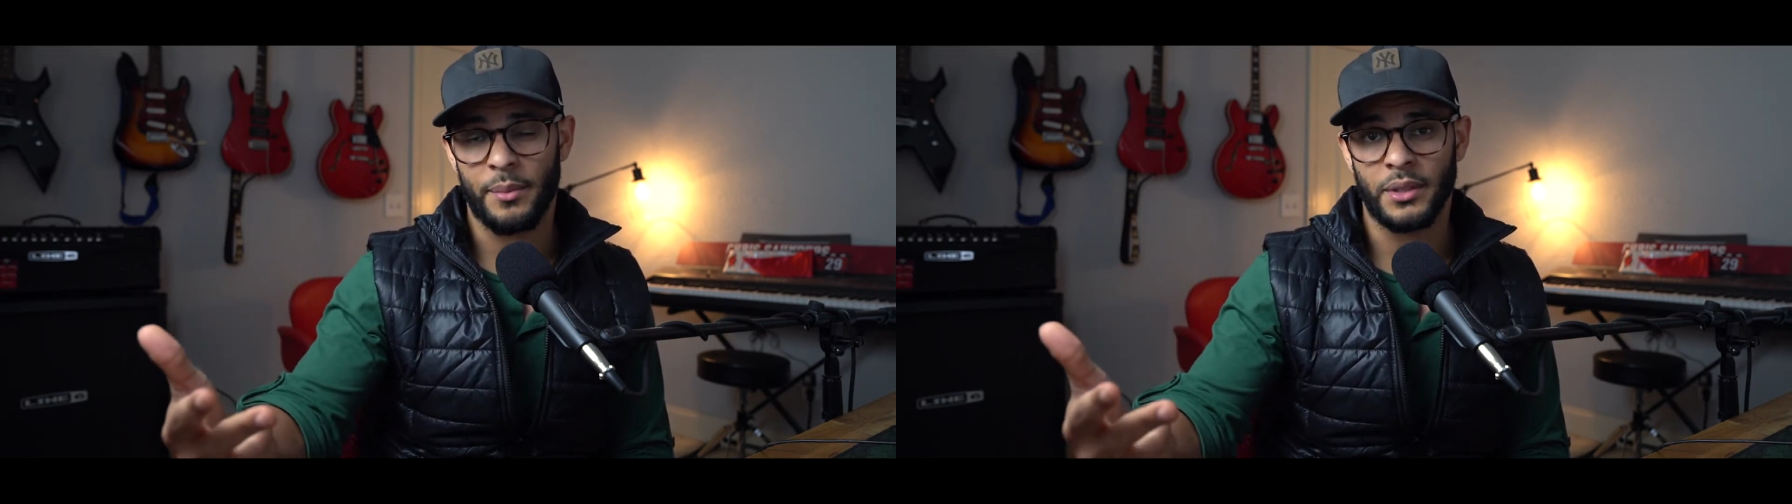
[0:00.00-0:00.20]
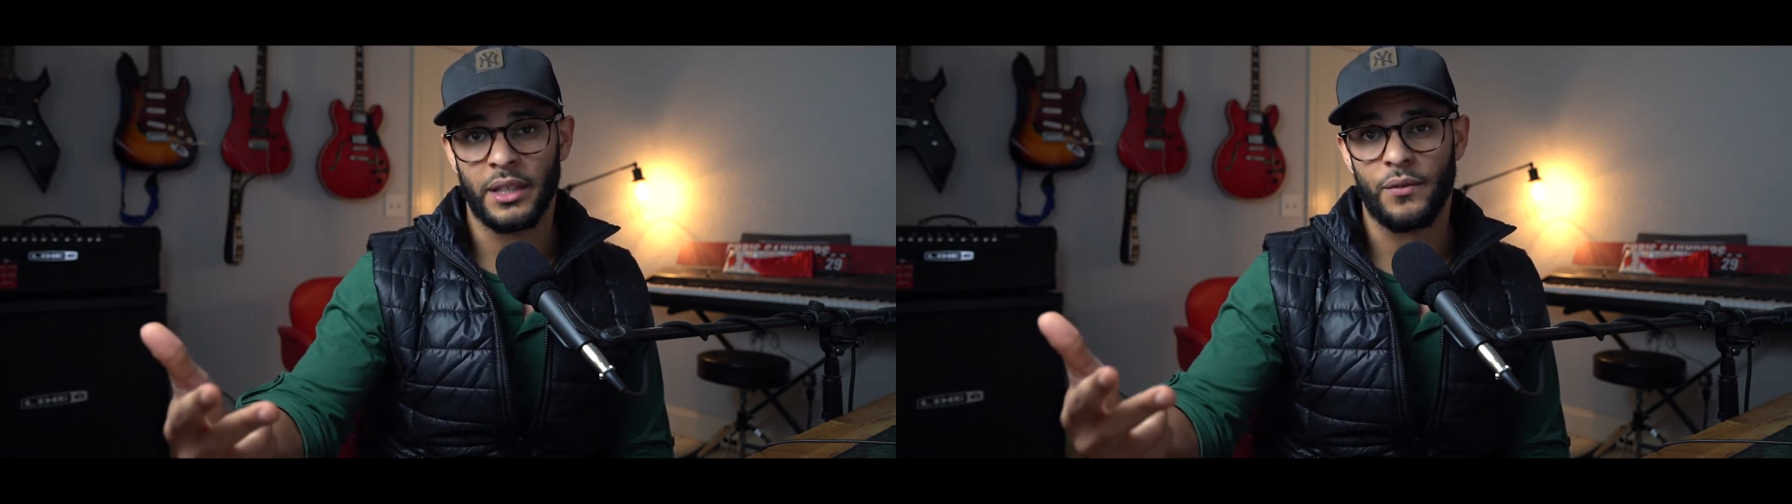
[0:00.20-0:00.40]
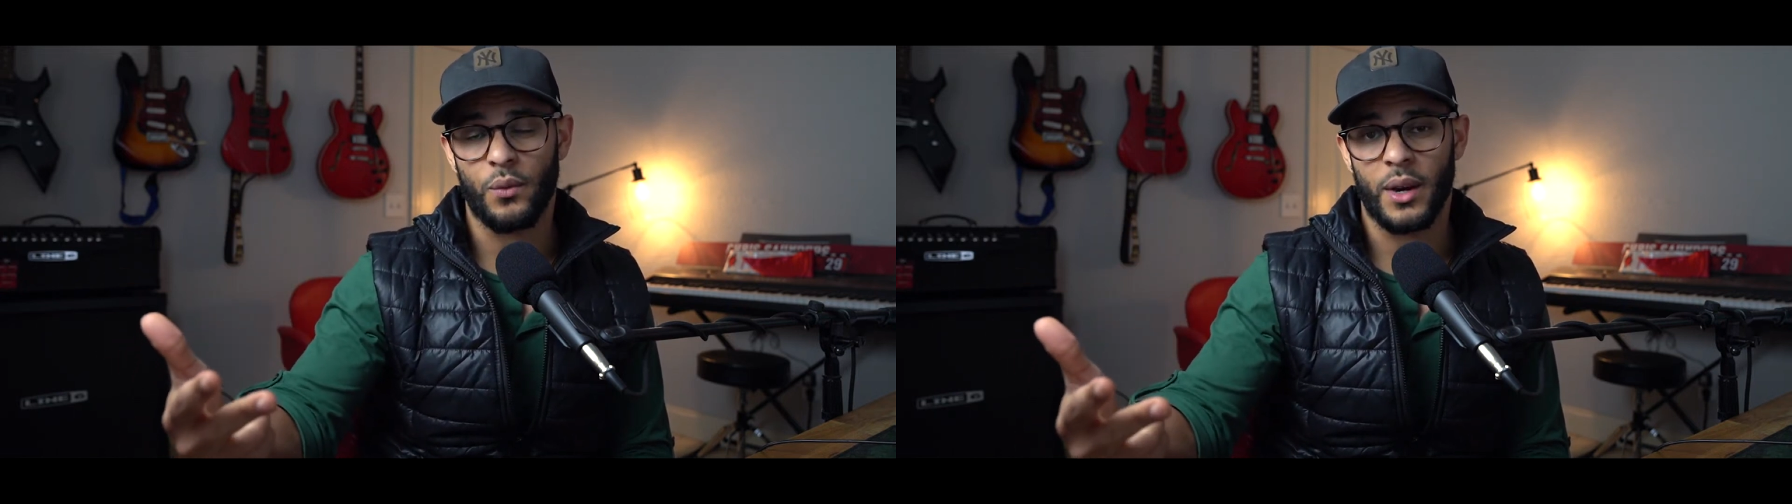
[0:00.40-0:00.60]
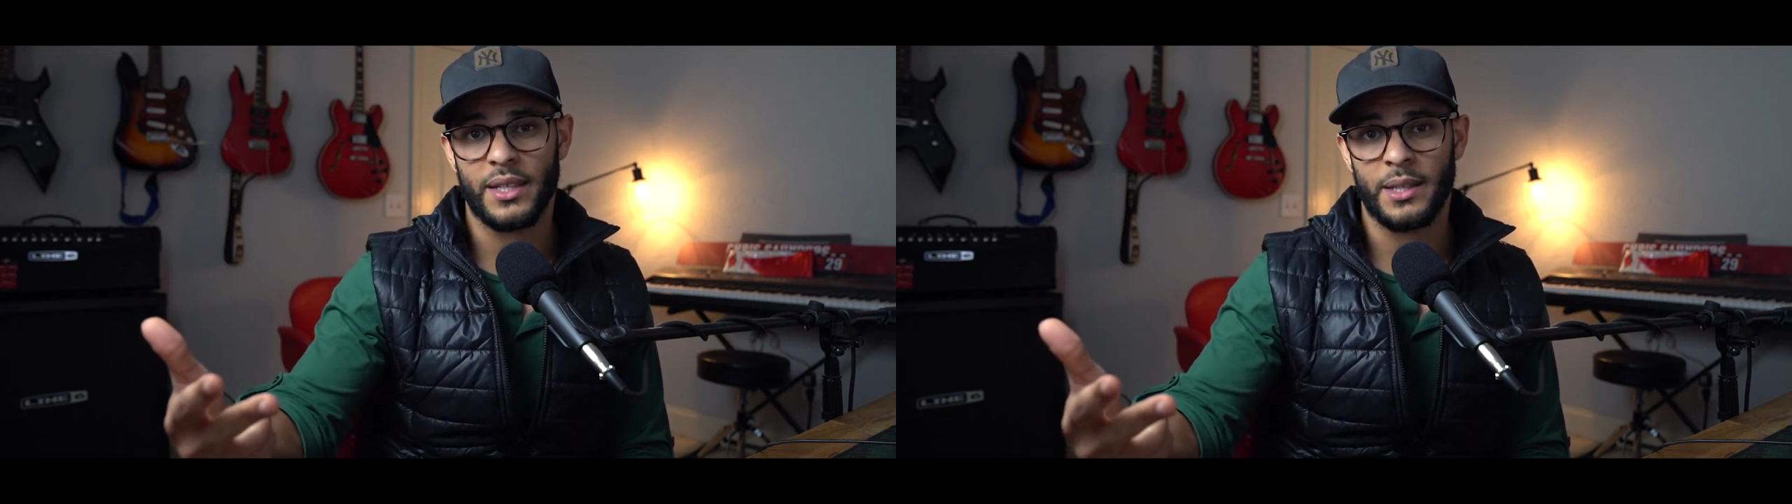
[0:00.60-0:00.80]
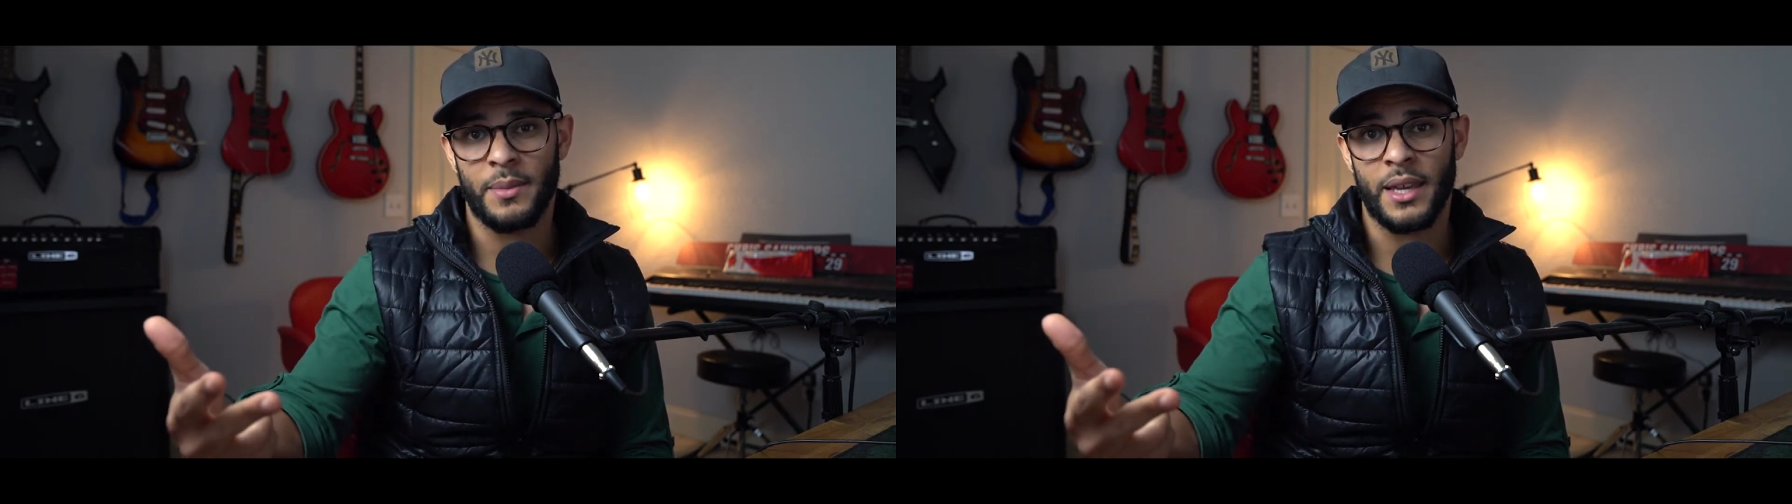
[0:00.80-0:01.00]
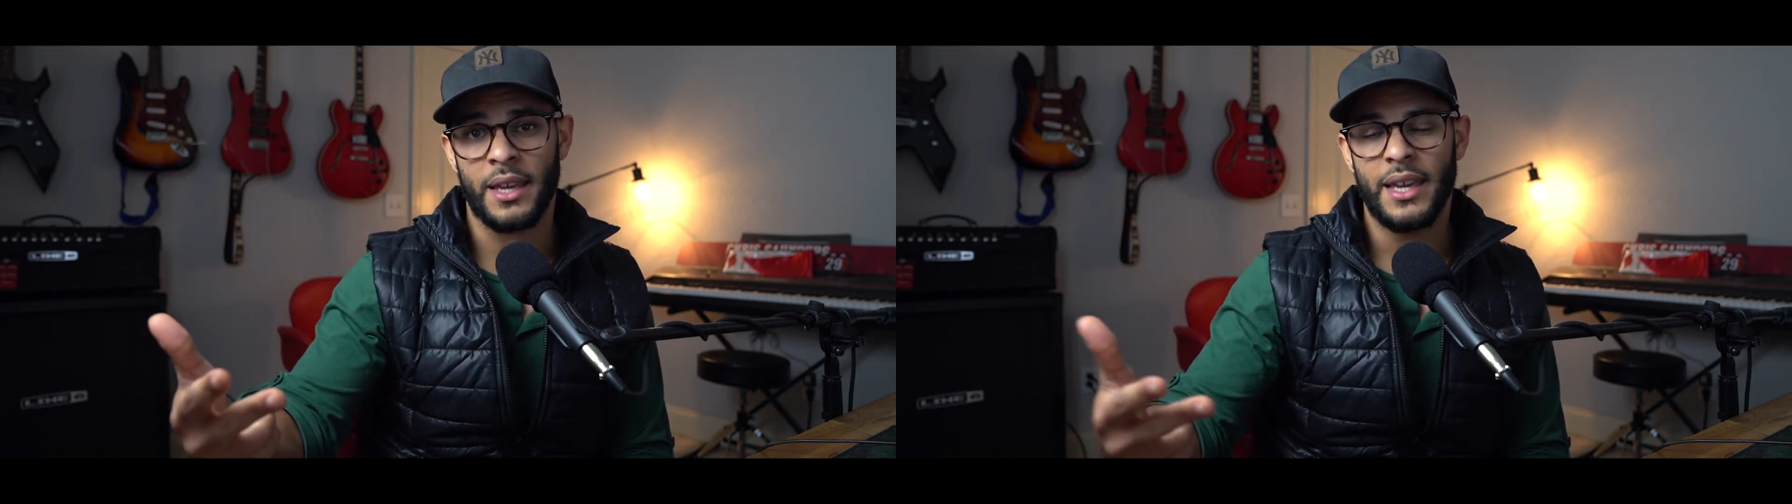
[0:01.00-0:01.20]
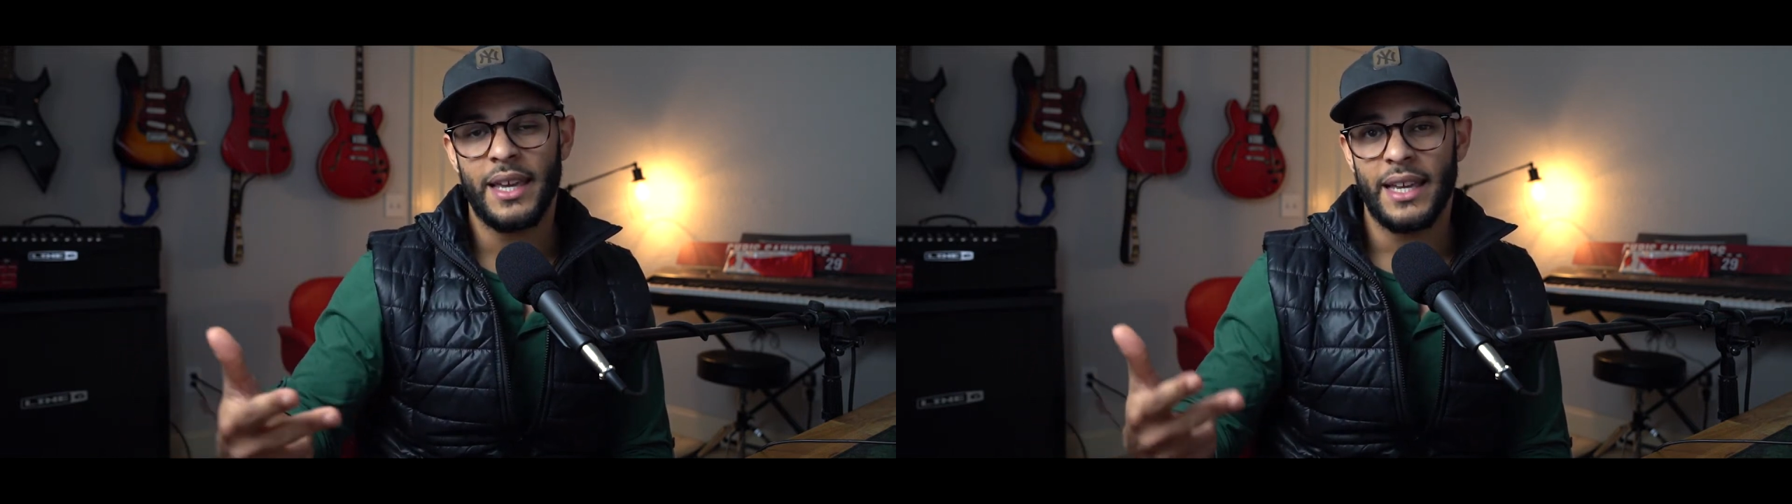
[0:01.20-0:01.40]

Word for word: believe wants to be.